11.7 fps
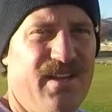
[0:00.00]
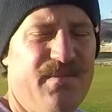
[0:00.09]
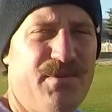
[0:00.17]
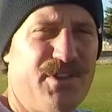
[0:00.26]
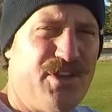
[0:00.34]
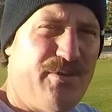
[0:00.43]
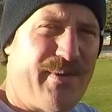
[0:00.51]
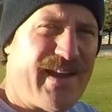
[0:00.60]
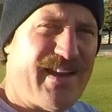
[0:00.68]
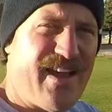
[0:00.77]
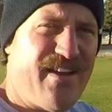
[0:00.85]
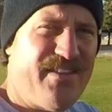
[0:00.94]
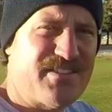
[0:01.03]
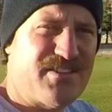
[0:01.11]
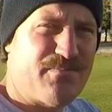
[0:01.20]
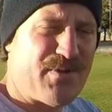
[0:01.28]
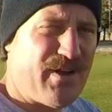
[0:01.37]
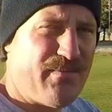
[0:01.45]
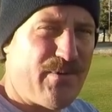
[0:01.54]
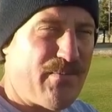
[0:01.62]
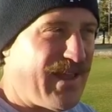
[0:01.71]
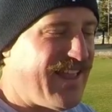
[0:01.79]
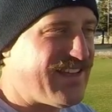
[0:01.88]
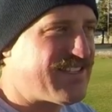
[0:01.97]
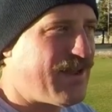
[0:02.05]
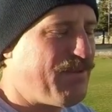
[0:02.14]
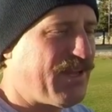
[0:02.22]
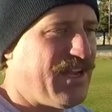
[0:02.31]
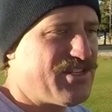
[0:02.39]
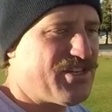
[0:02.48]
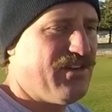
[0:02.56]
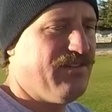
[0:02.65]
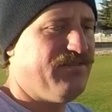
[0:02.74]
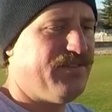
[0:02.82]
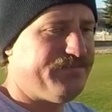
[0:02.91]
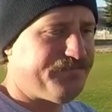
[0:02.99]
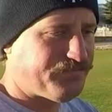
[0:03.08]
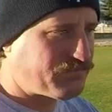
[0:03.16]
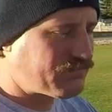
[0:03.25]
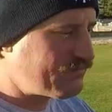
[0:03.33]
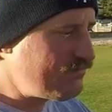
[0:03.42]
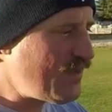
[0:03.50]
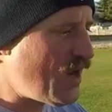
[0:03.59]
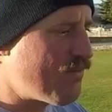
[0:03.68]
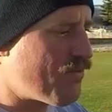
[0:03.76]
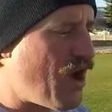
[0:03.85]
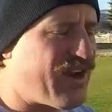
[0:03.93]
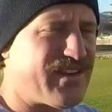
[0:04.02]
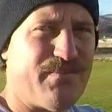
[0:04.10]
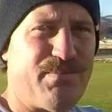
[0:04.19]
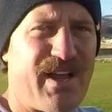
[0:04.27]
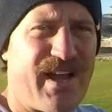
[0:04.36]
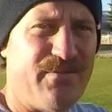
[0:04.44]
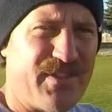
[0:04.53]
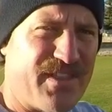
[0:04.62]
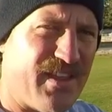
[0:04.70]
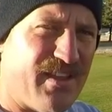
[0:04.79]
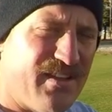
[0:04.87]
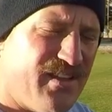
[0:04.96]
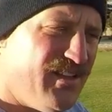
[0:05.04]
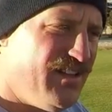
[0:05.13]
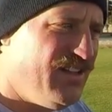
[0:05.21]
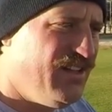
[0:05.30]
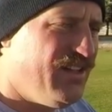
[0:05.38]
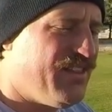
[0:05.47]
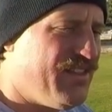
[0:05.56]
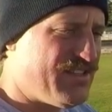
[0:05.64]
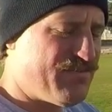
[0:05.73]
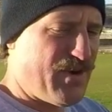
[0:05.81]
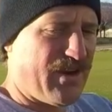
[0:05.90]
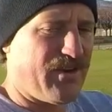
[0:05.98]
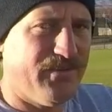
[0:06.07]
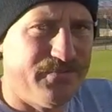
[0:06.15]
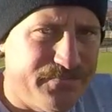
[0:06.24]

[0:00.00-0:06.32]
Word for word: put the humate down. This will probably be my last application of product applied with uh, the spreader.